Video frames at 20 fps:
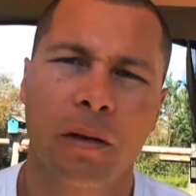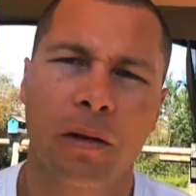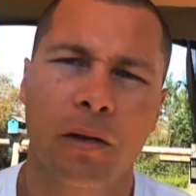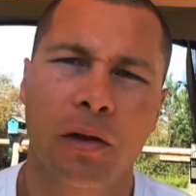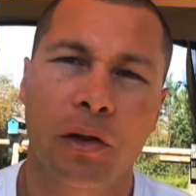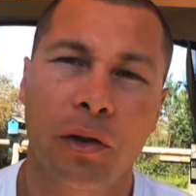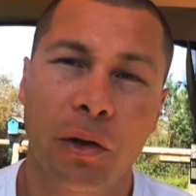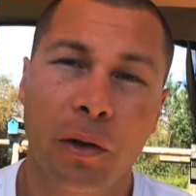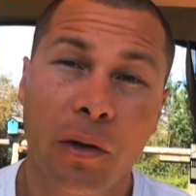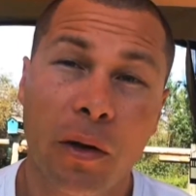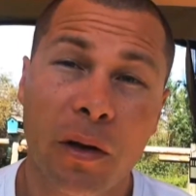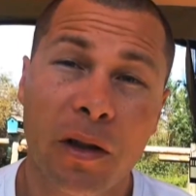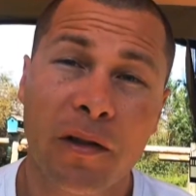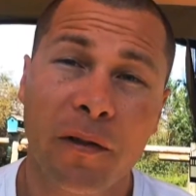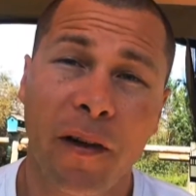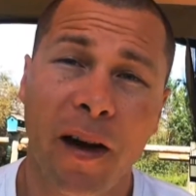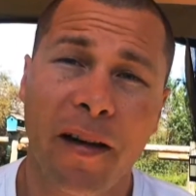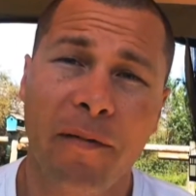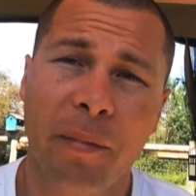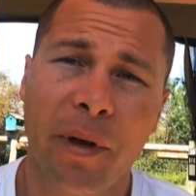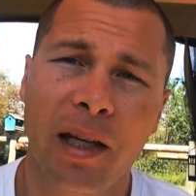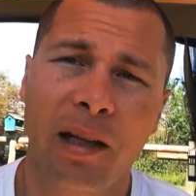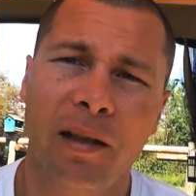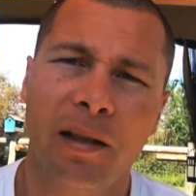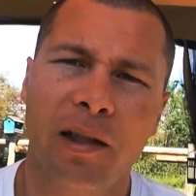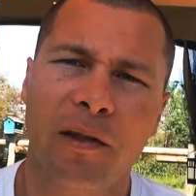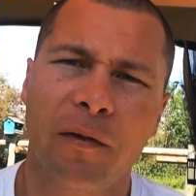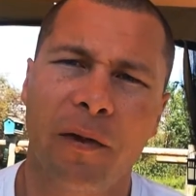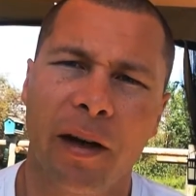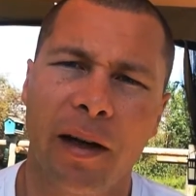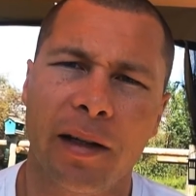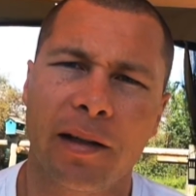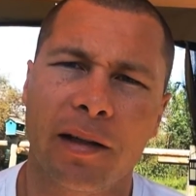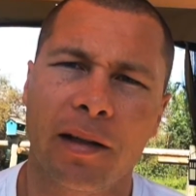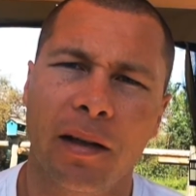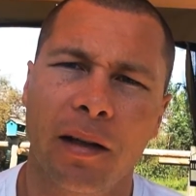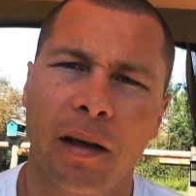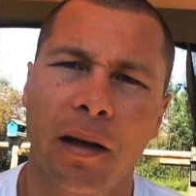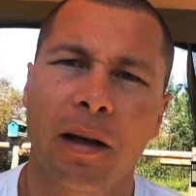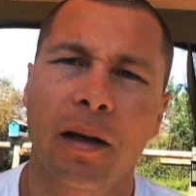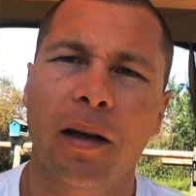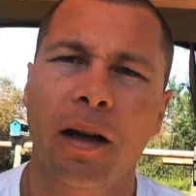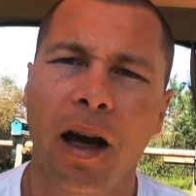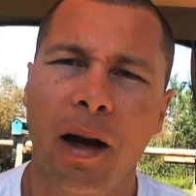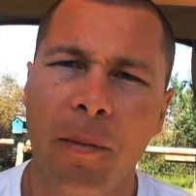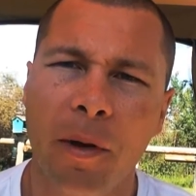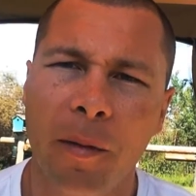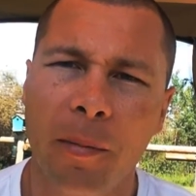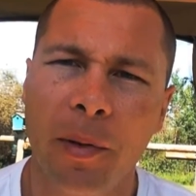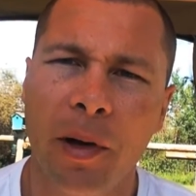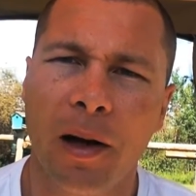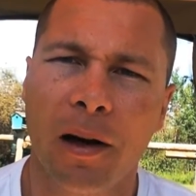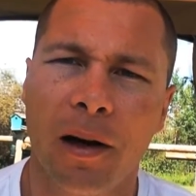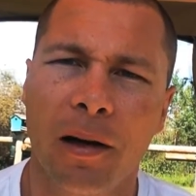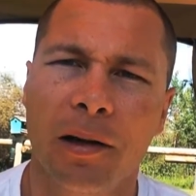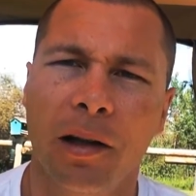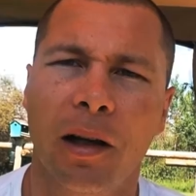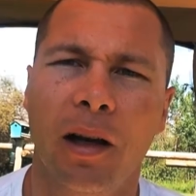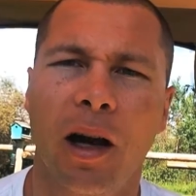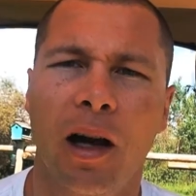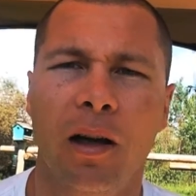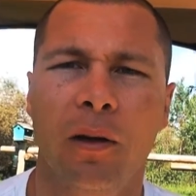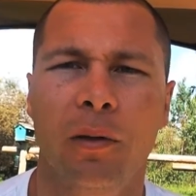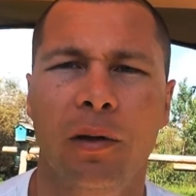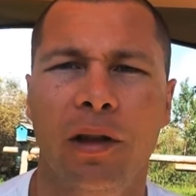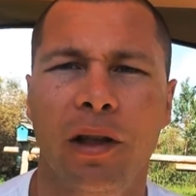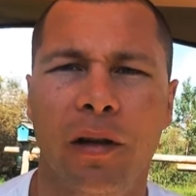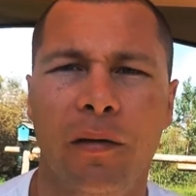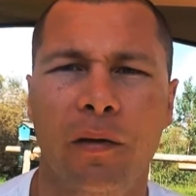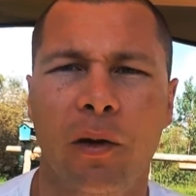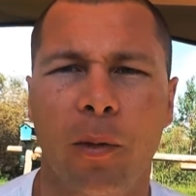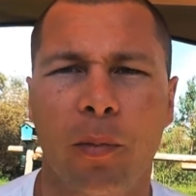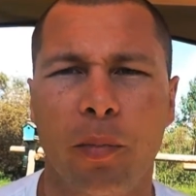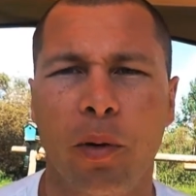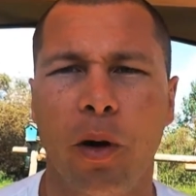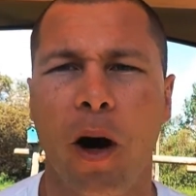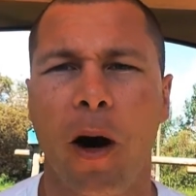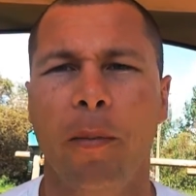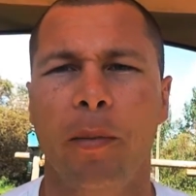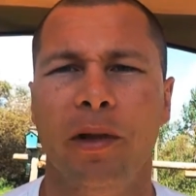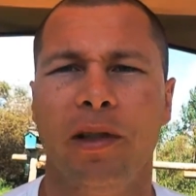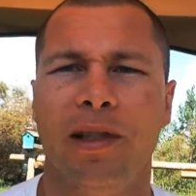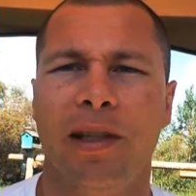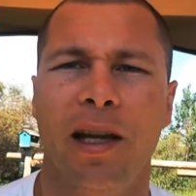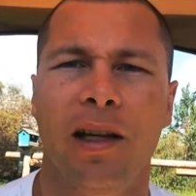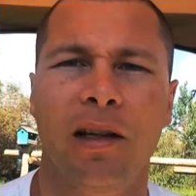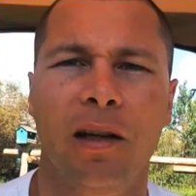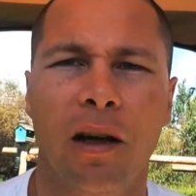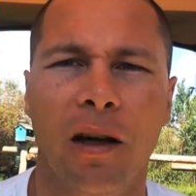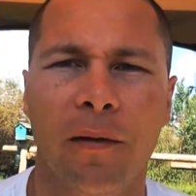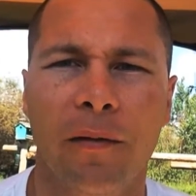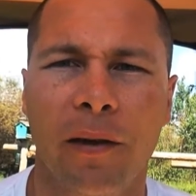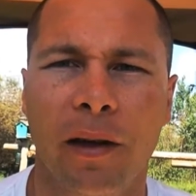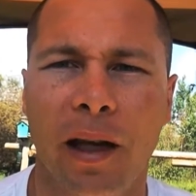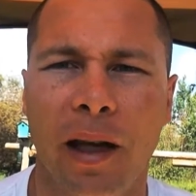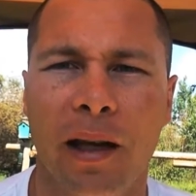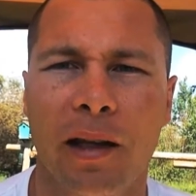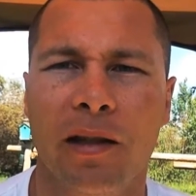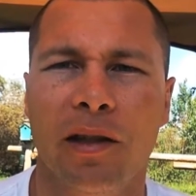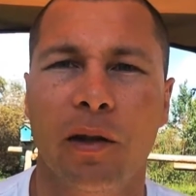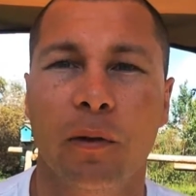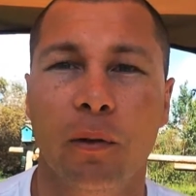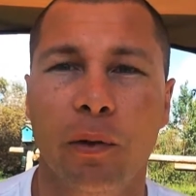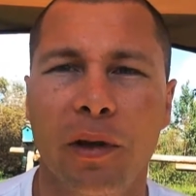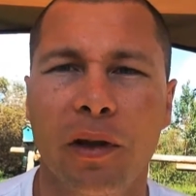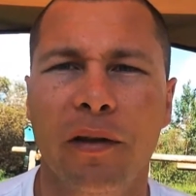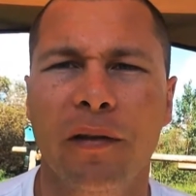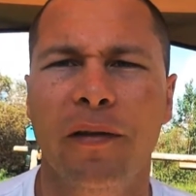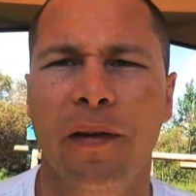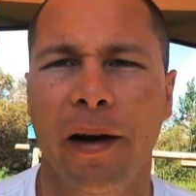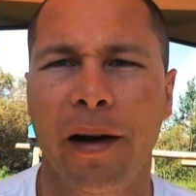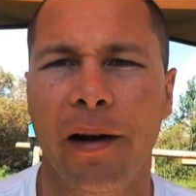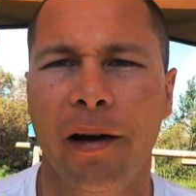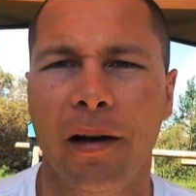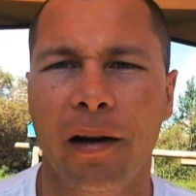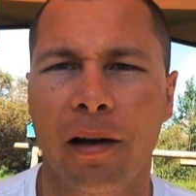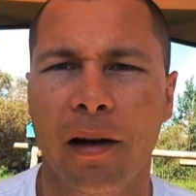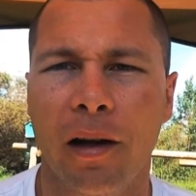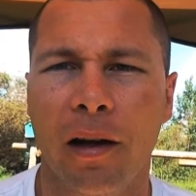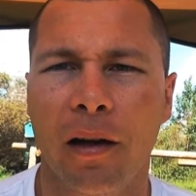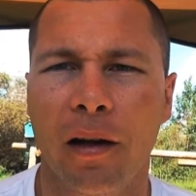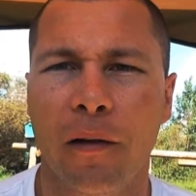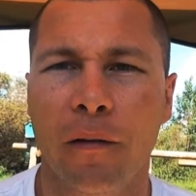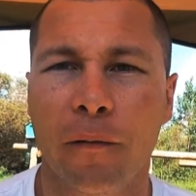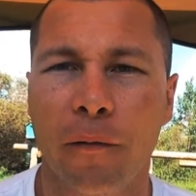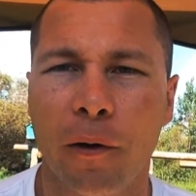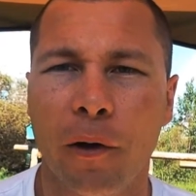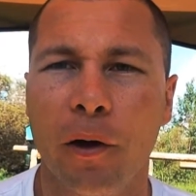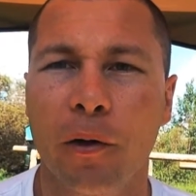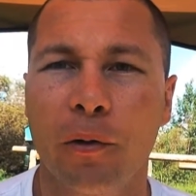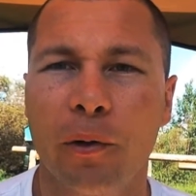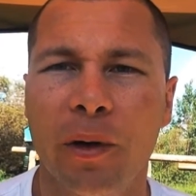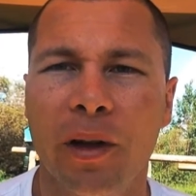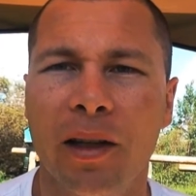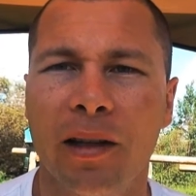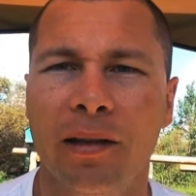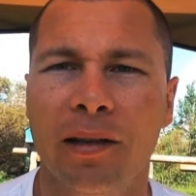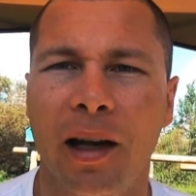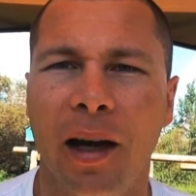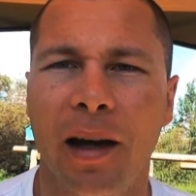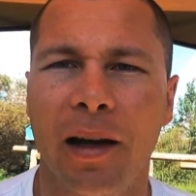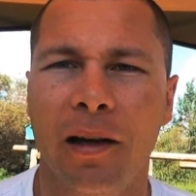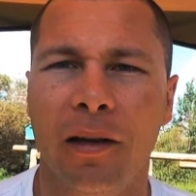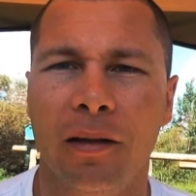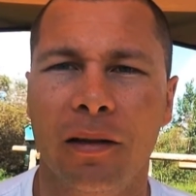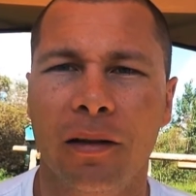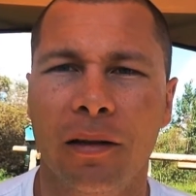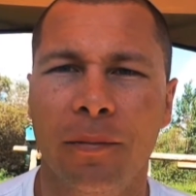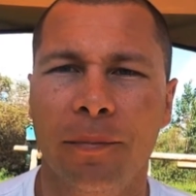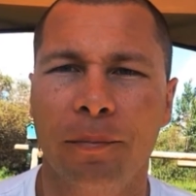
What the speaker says: Screw those 5 meaningless fights. Come up here and Dekada will give you a proper send-off against a real fighter. For a real title.